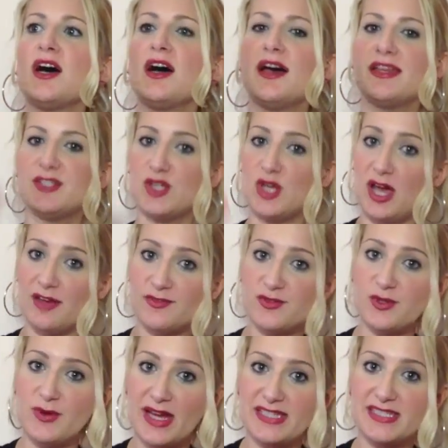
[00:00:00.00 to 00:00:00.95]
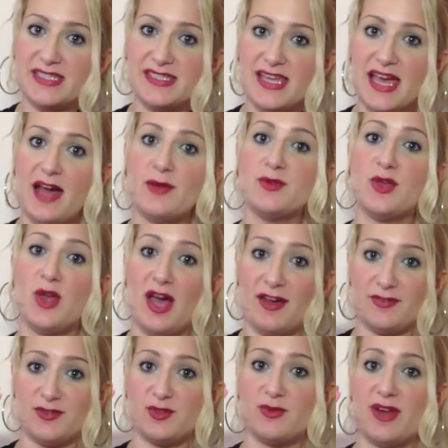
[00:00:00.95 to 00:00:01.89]
and you have to write it down, you
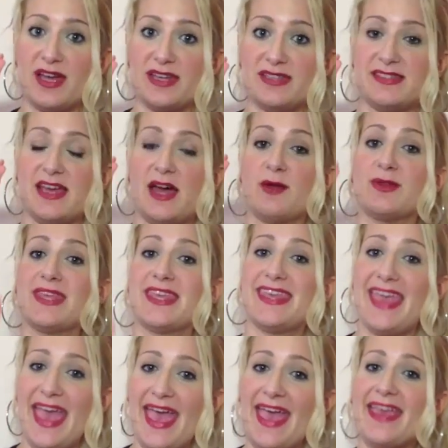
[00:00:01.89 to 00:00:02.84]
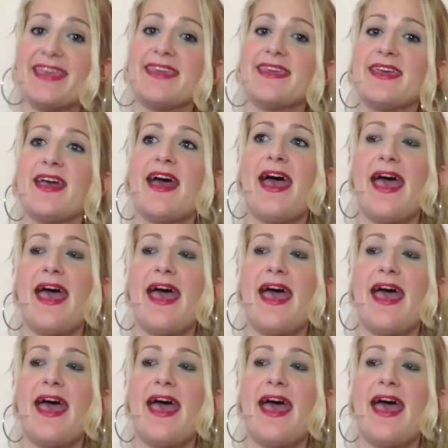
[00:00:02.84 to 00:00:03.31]
have to write down K,